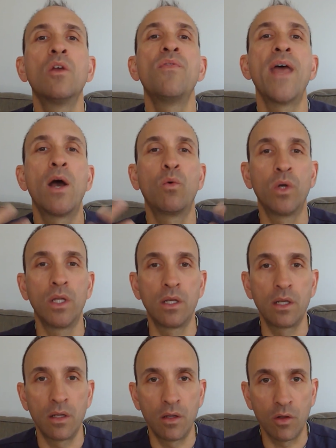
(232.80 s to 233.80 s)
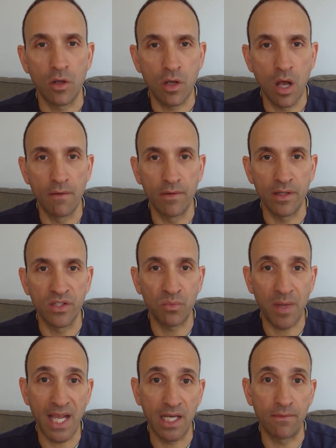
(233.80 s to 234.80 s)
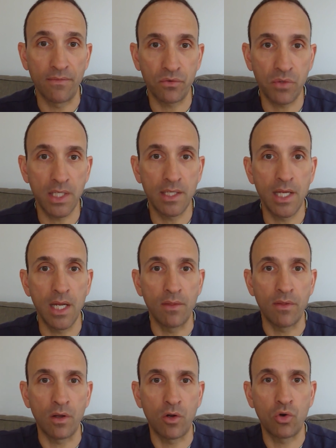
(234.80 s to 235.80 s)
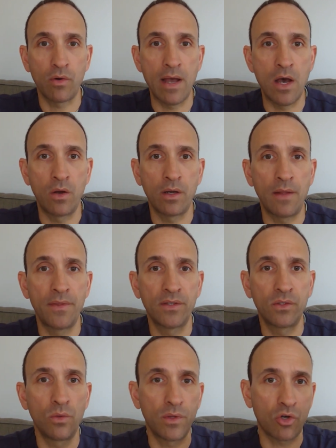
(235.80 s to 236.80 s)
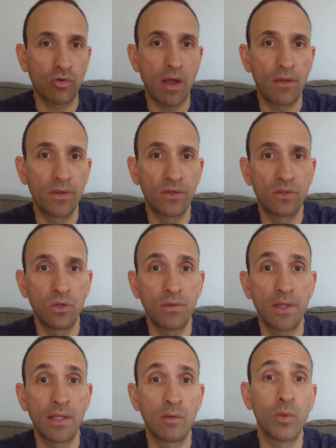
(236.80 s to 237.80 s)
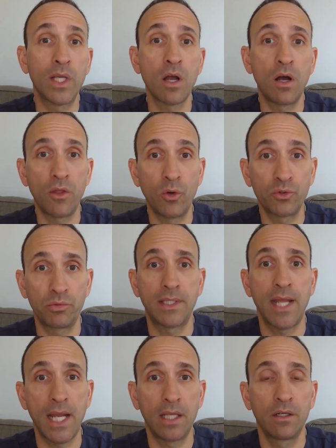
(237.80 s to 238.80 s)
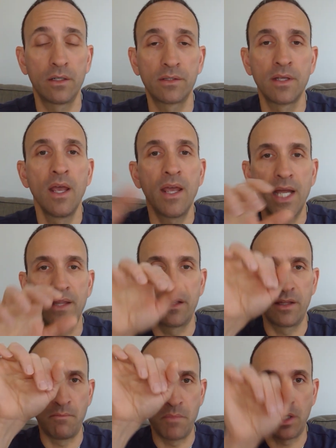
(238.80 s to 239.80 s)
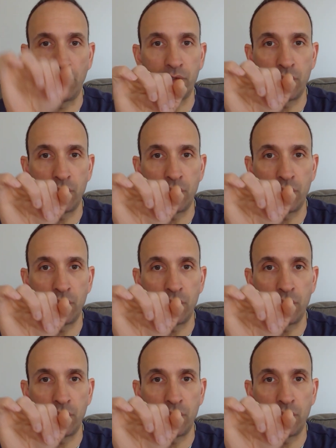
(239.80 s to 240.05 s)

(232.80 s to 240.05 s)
that would cover the span of three teeth, a crown on this tooth, a crown on this tooth, and then we call those retainers. And then the middle